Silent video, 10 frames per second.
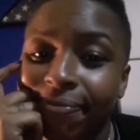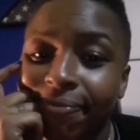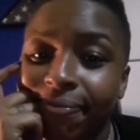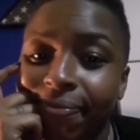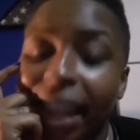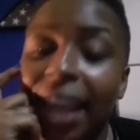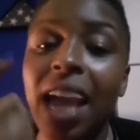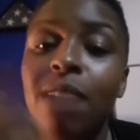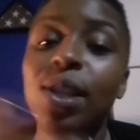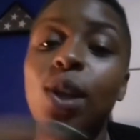They came
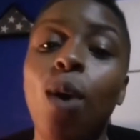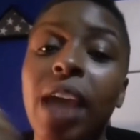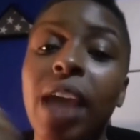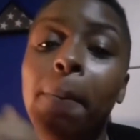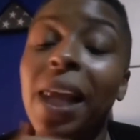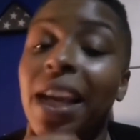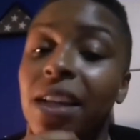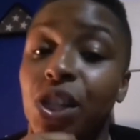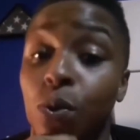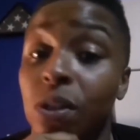to the OK Player
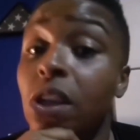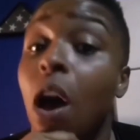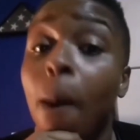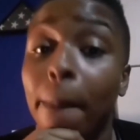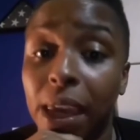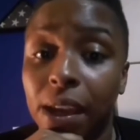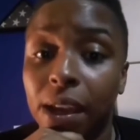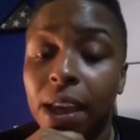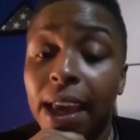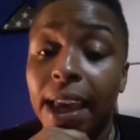show and saw me
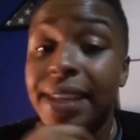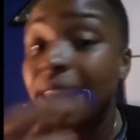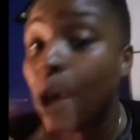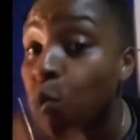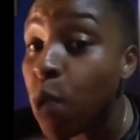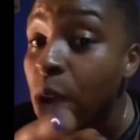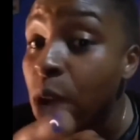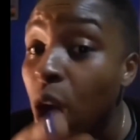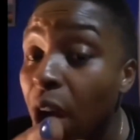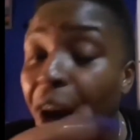and said, we
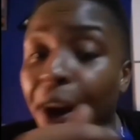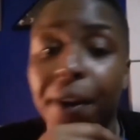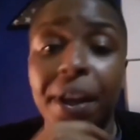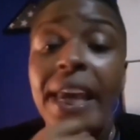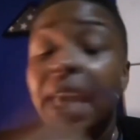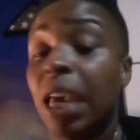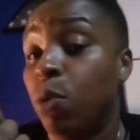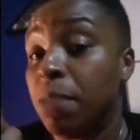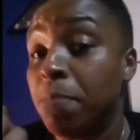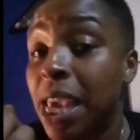want her. It
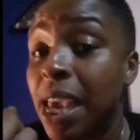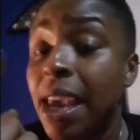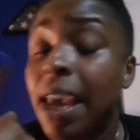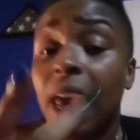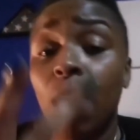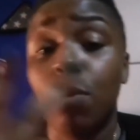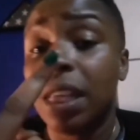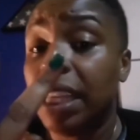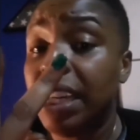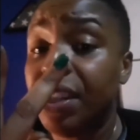was me, it was
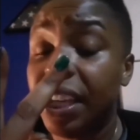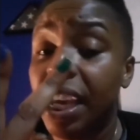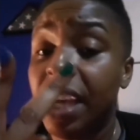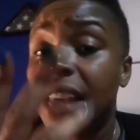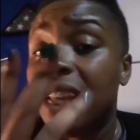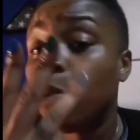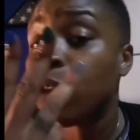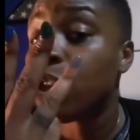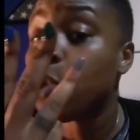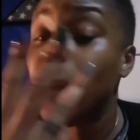Alicia Keys, and it
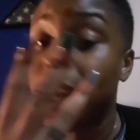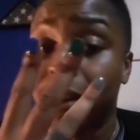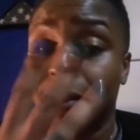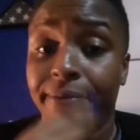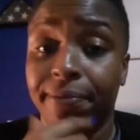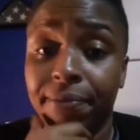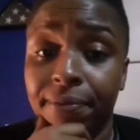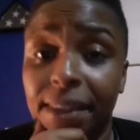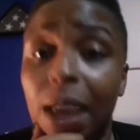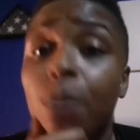was Tweet
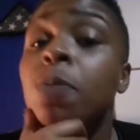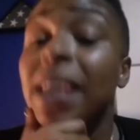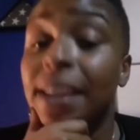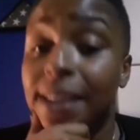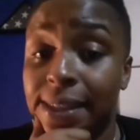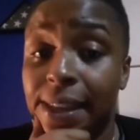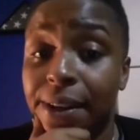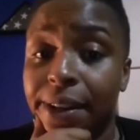that was being considered.